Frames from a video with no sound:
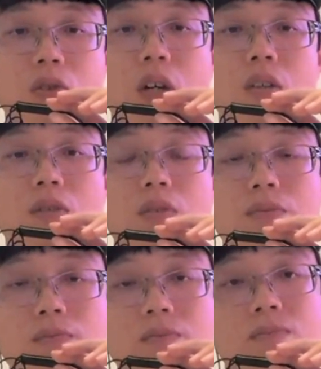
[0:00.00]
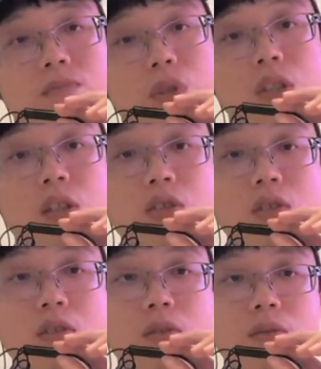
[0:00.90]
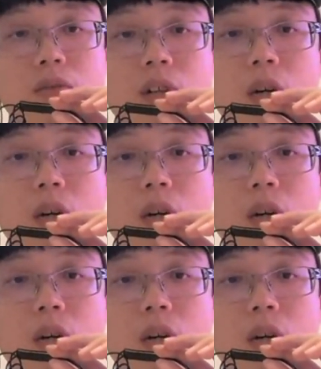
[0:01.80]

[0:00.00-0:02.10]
to have a prediction of